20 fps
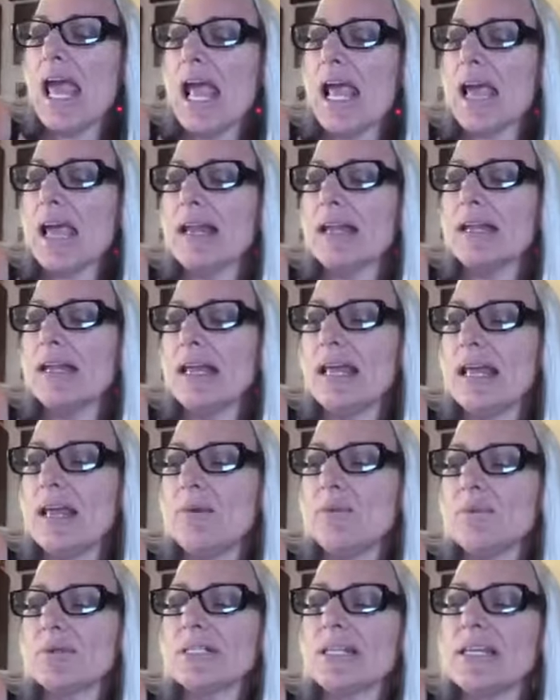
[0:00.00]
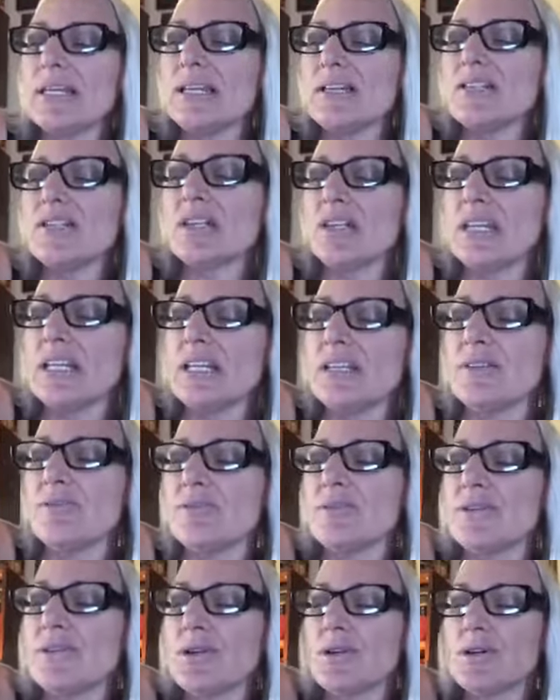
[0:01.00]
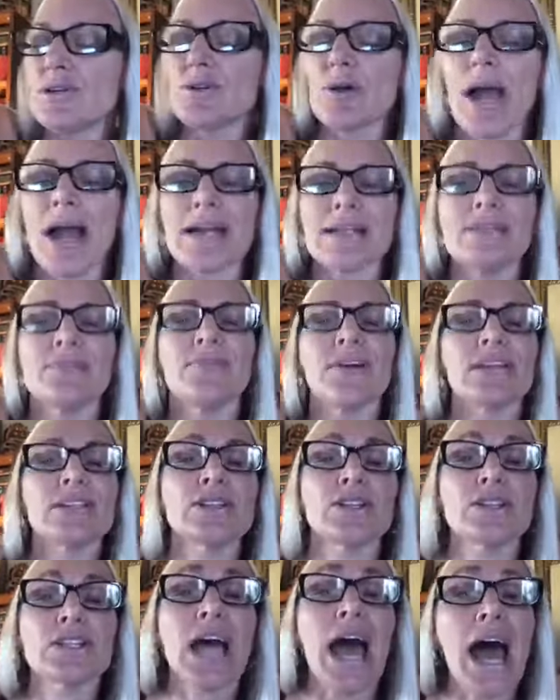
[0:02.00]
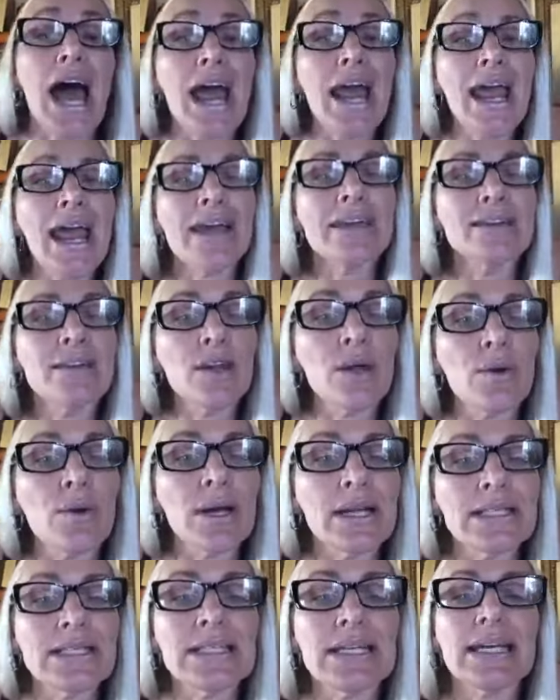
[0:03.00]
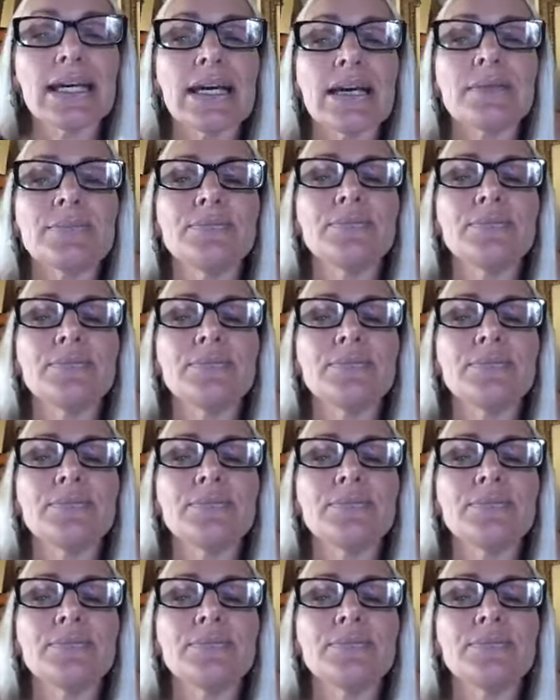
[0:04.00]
and it was initially used to attract investors. I had no idea.